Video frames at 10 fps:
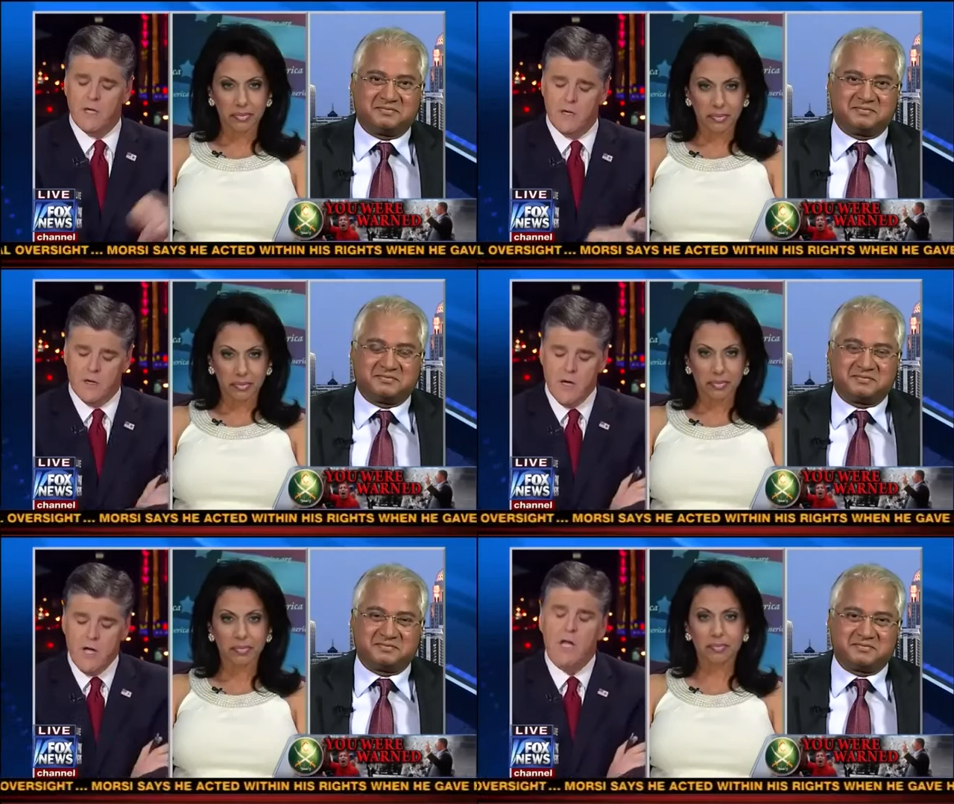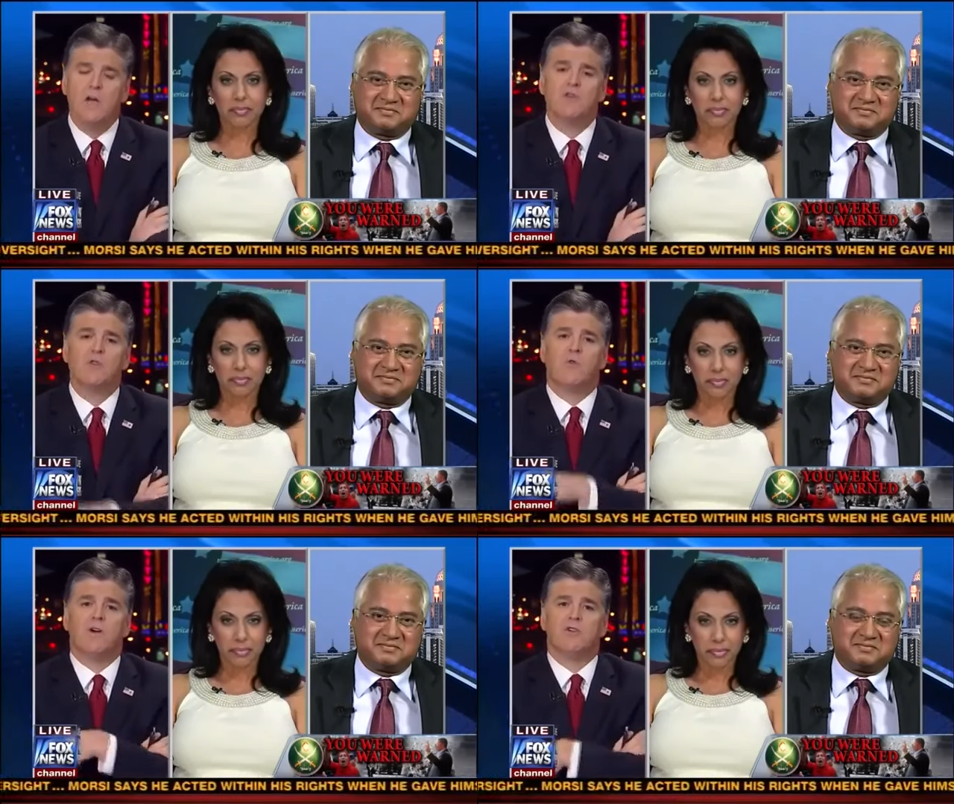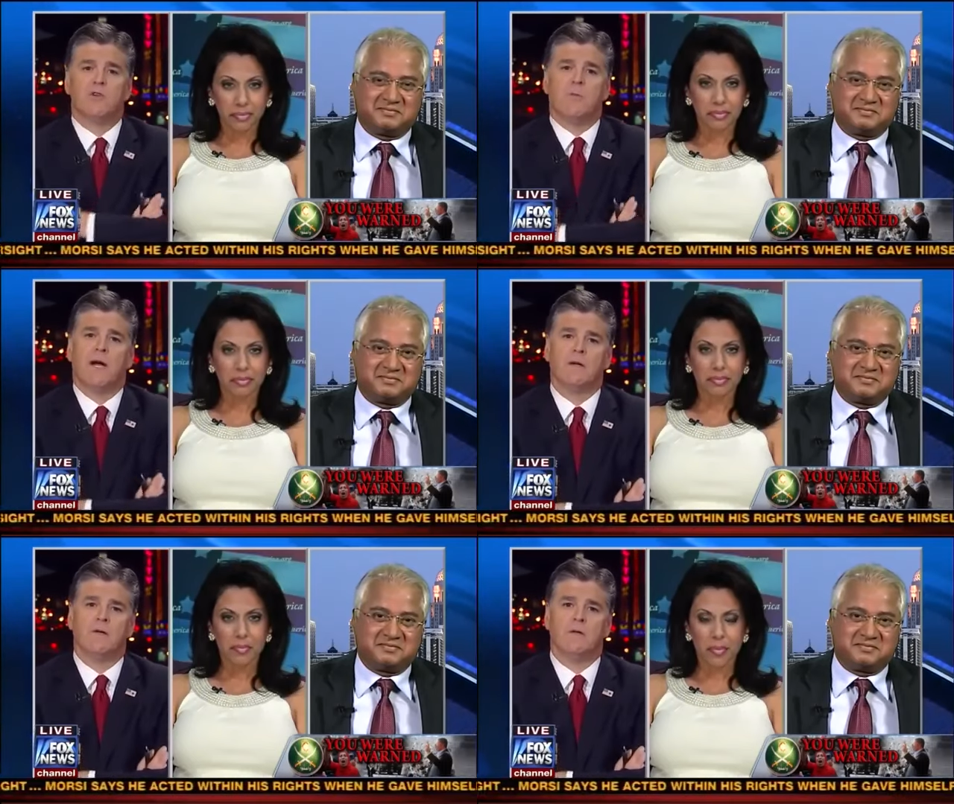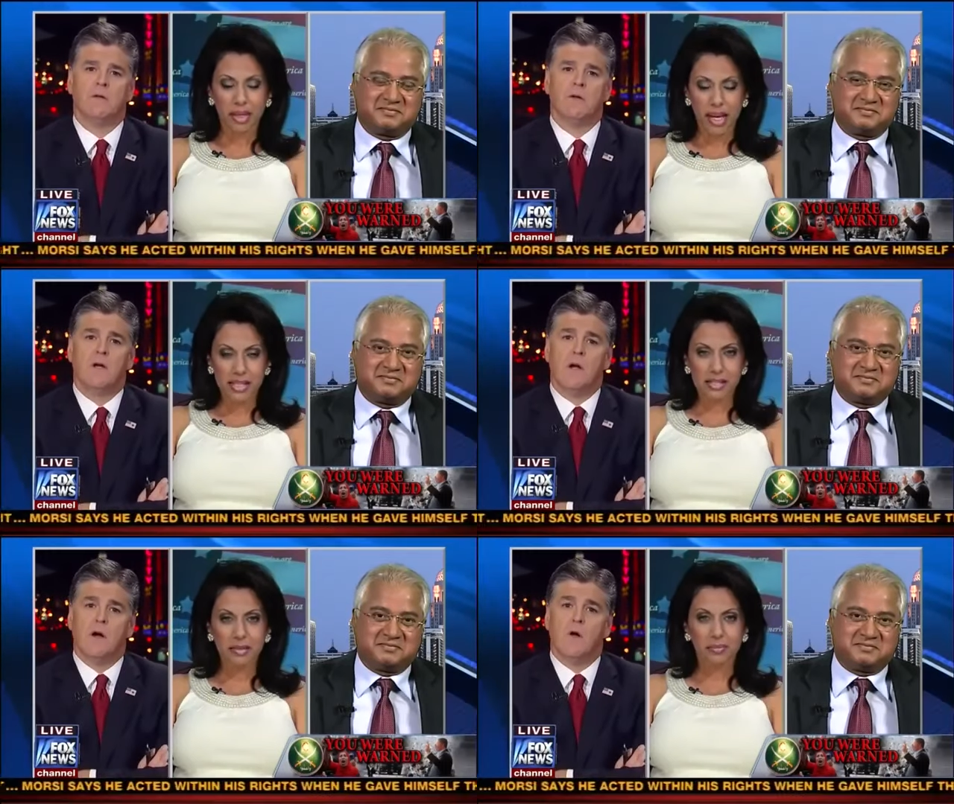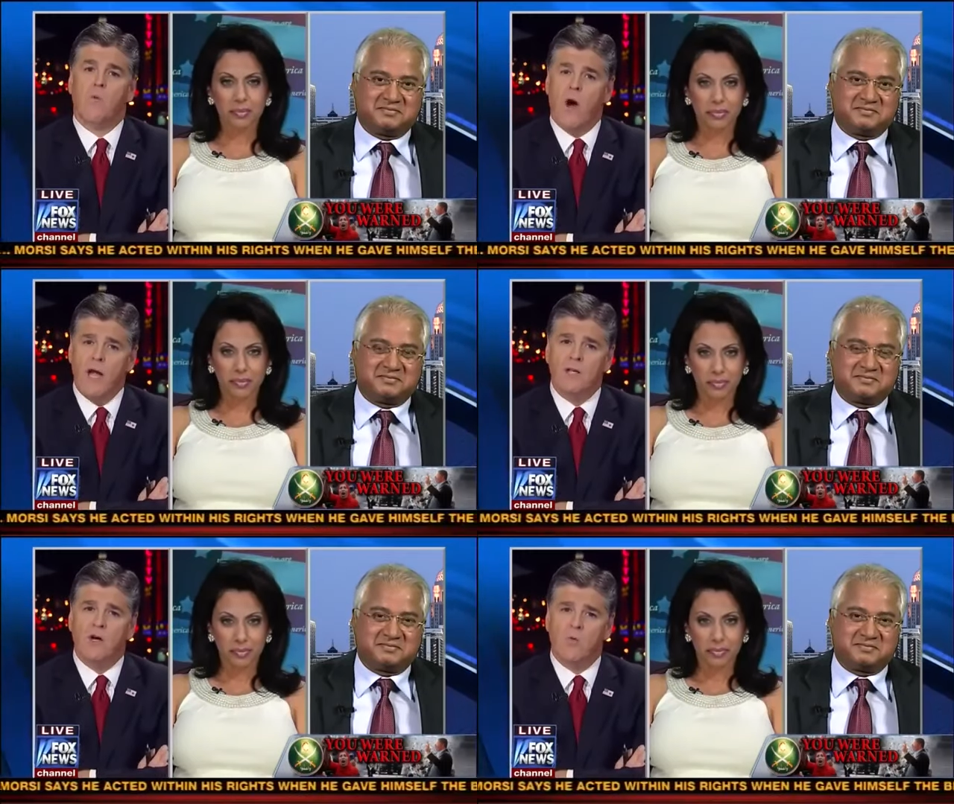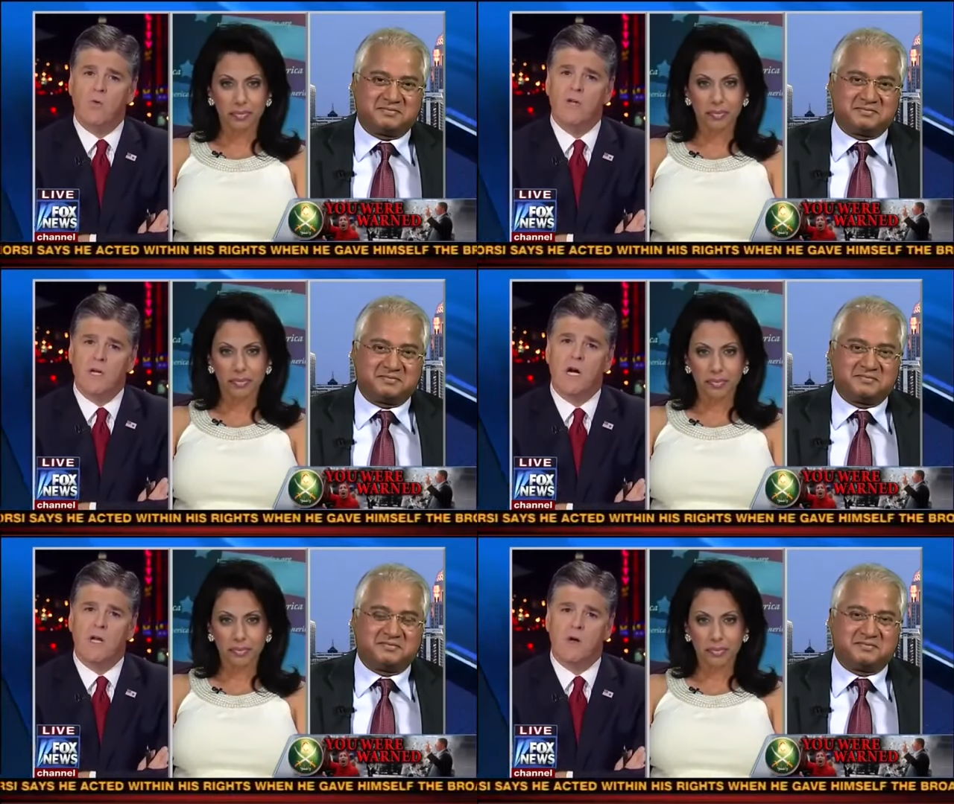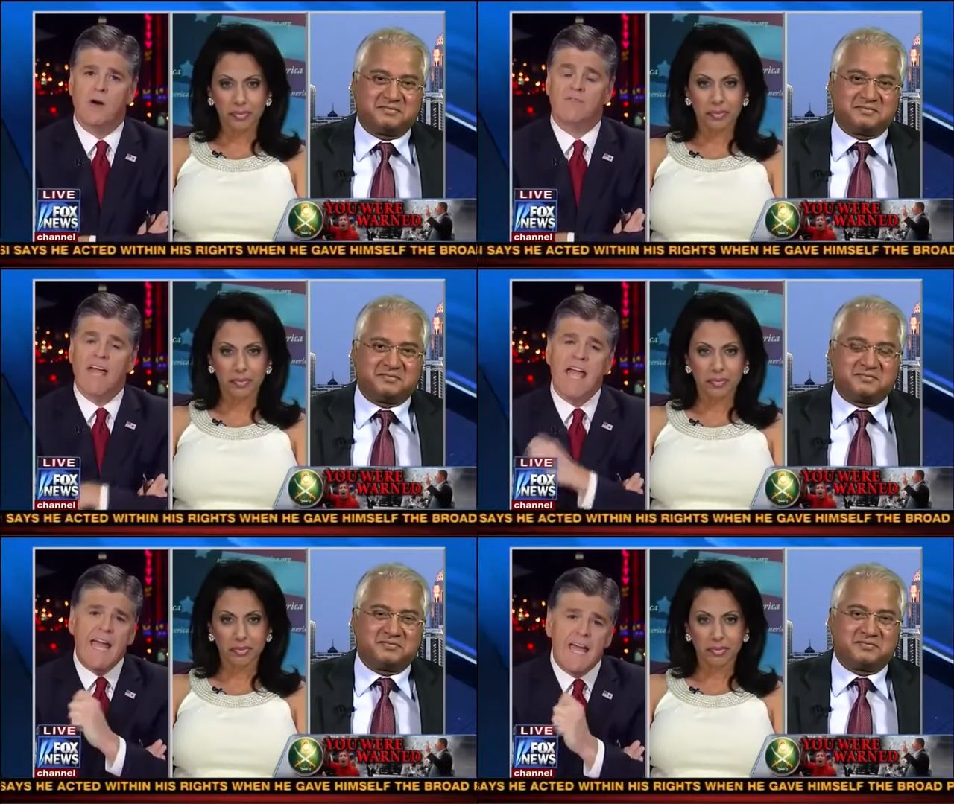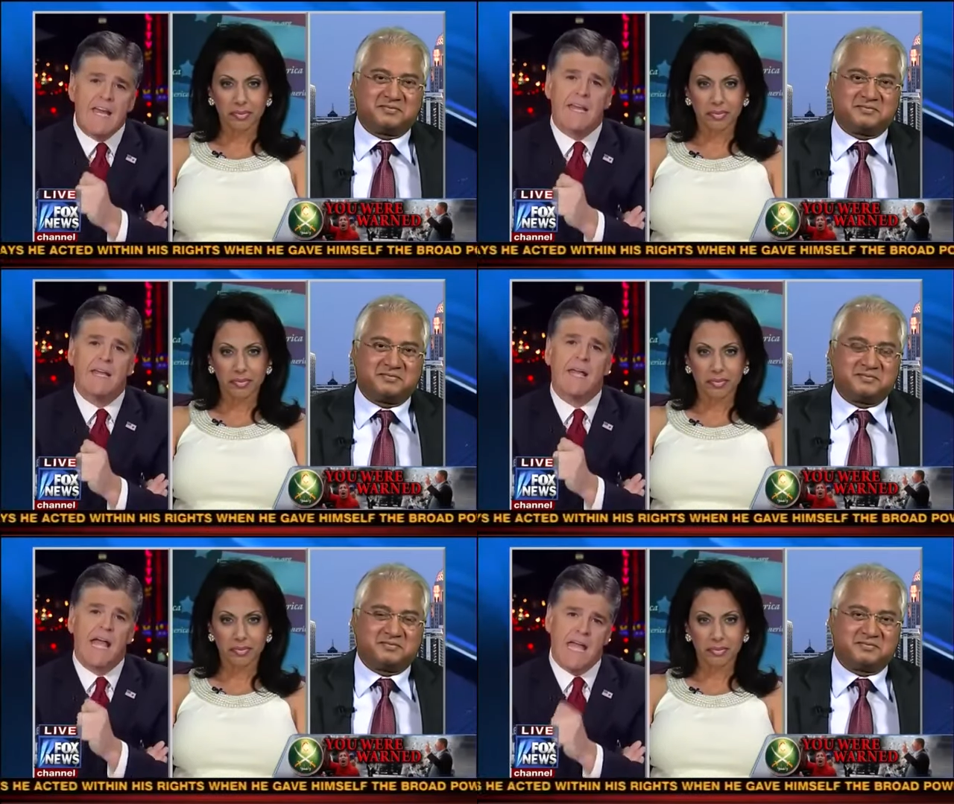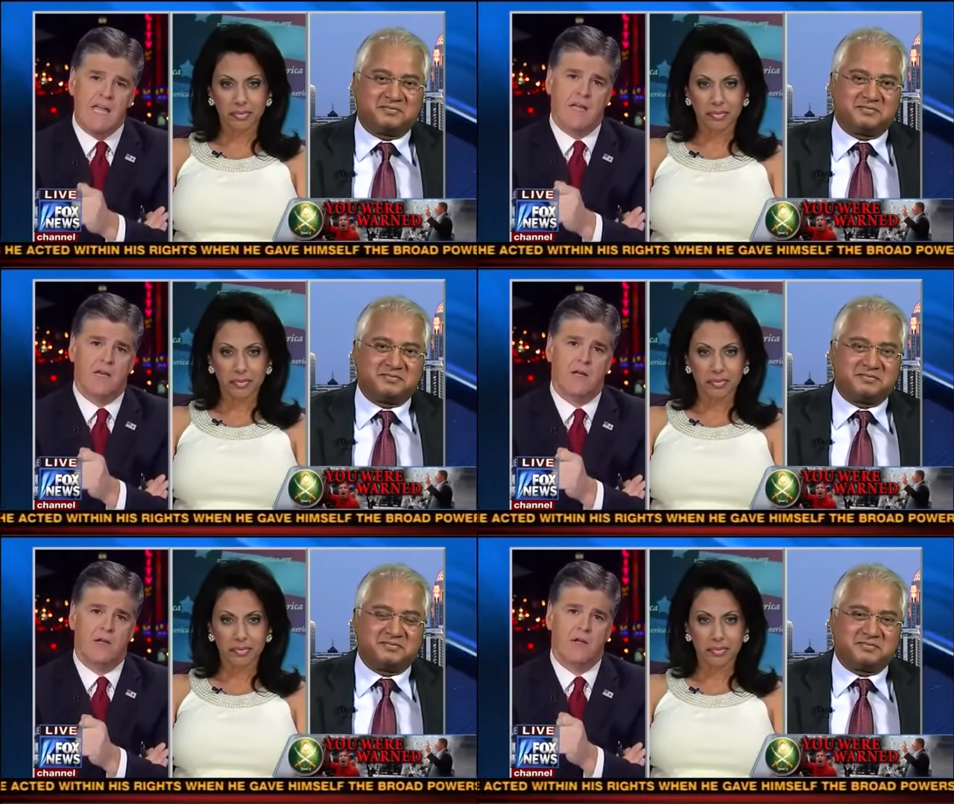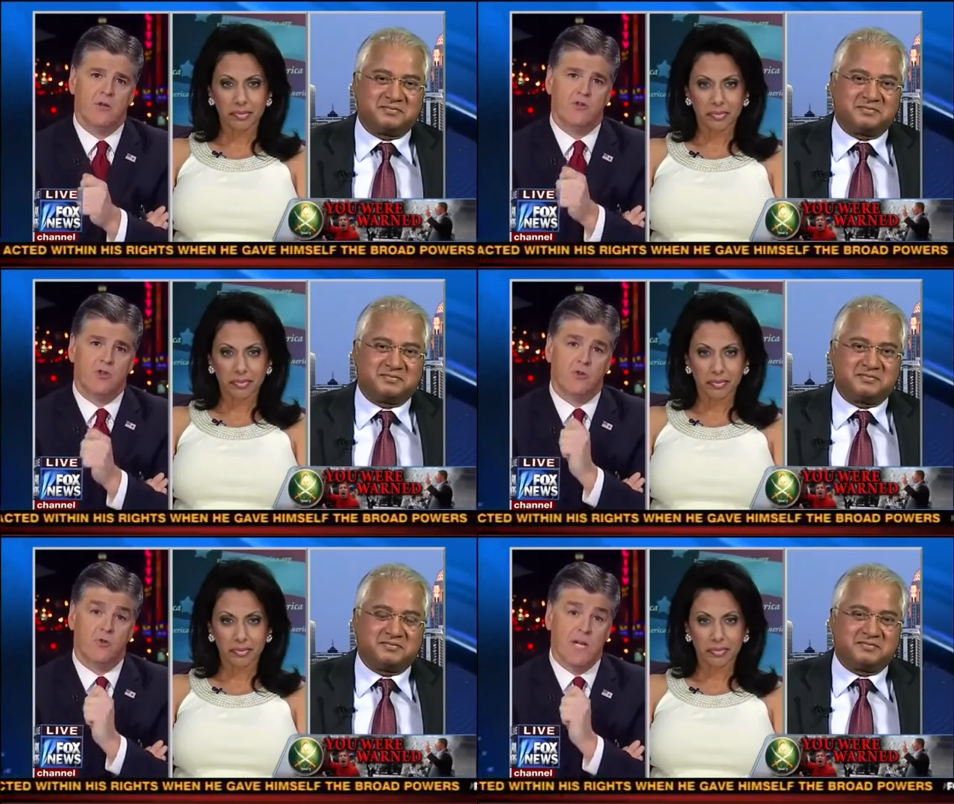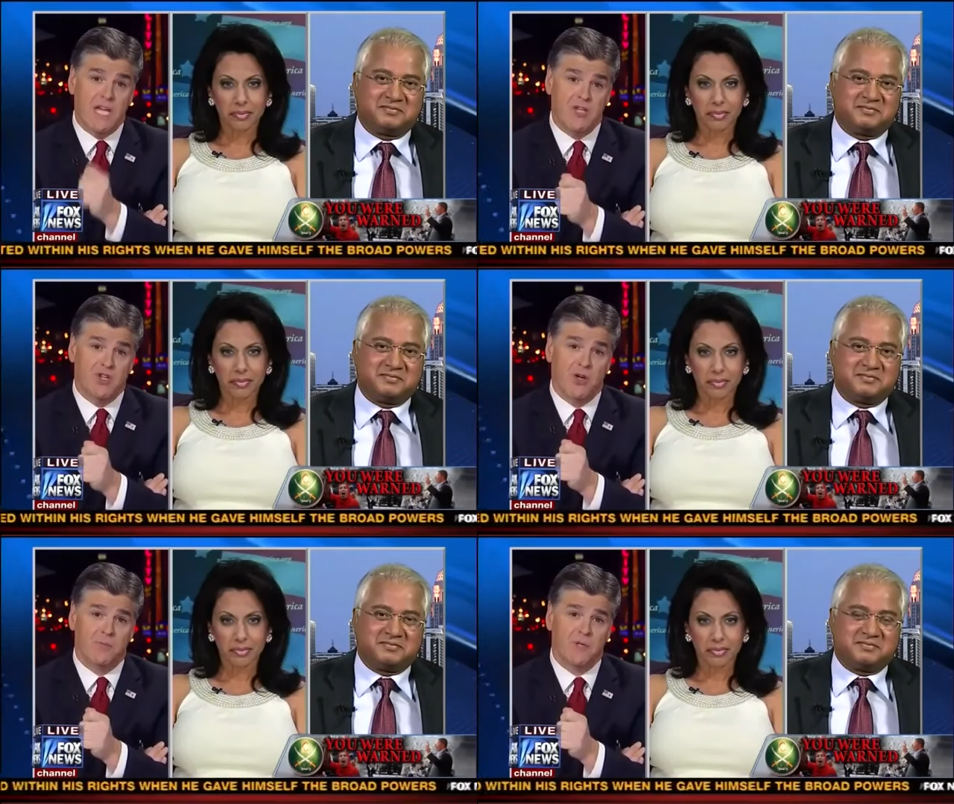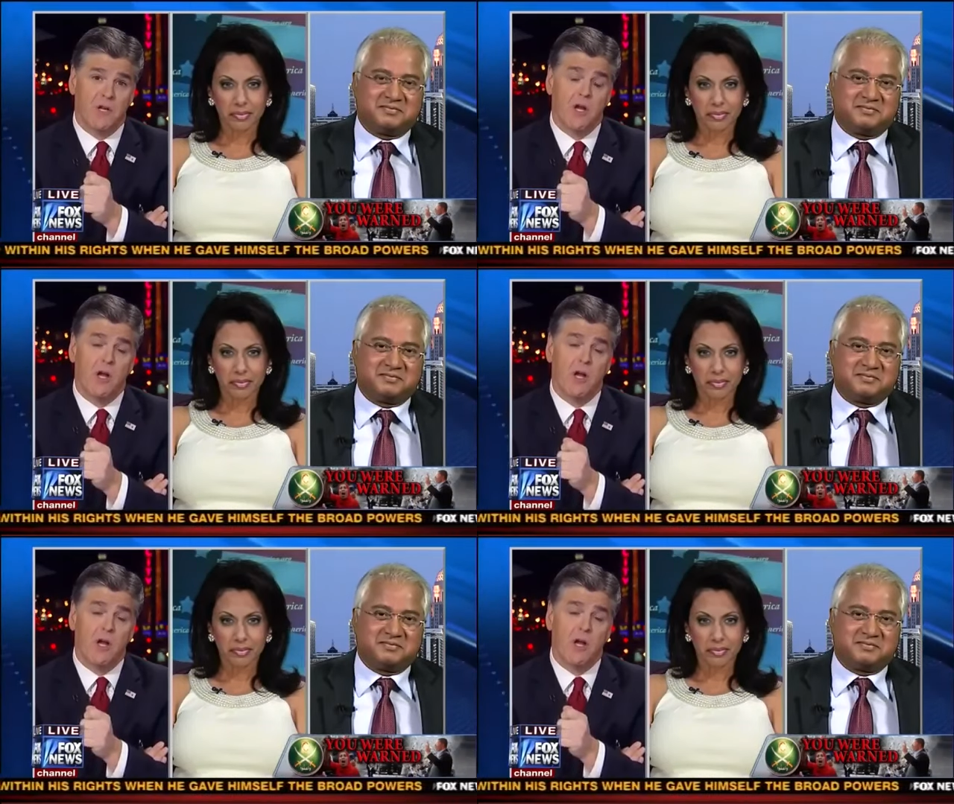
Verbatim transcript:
Speaker 1: here. Here's the question, Michael. Yes. Why don't we cut off any aid to Egypt